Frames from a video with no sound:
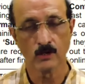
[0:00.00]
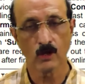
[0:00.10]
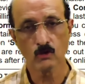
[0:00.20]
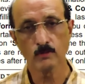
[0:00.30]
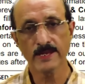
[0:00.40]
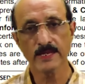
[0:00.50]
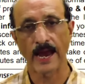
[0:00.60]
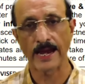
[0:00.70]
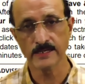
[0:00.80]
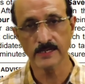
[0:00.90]
Now, you will be
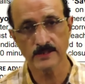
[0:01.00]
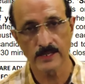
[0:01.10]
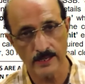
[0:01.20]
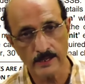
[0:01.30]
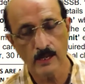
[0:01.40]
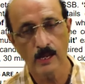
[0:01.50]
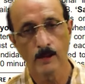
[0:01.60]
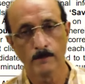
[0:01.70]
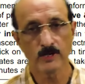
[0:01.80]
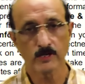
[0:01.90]
guided there,
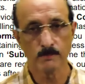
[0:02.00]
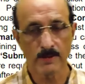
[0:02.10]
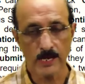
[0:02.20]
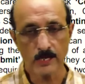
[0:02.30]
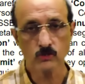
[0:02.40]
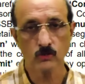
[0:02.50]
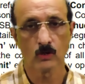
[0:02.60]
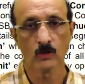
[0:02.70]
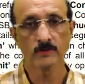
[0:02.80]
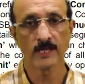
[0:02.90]
but make
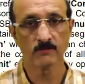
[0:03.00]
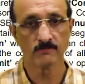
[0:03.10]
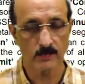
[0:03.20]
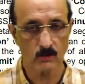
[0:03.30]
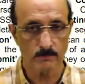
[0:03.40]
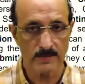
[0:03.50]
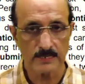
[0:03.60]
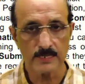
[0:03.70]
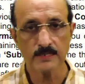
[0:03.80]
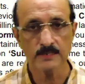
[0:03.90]
sure that when you're
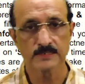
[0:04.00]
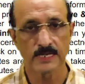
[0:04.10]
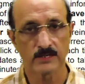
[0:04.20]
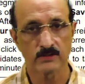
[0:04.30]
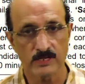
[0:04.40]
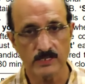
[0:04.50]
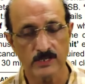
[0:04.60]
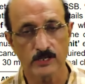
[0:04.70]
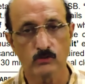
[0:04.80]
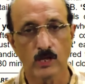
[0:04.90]
making these entries
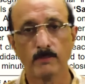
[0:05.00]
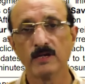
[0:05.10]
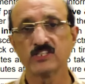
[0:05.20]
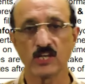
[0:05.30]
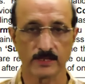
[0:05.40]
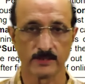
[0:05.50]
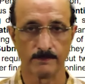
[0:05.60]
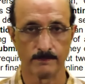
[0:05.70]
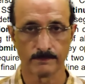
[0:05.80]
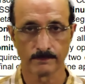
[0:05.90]
that you double check
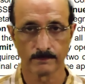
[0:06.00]
them.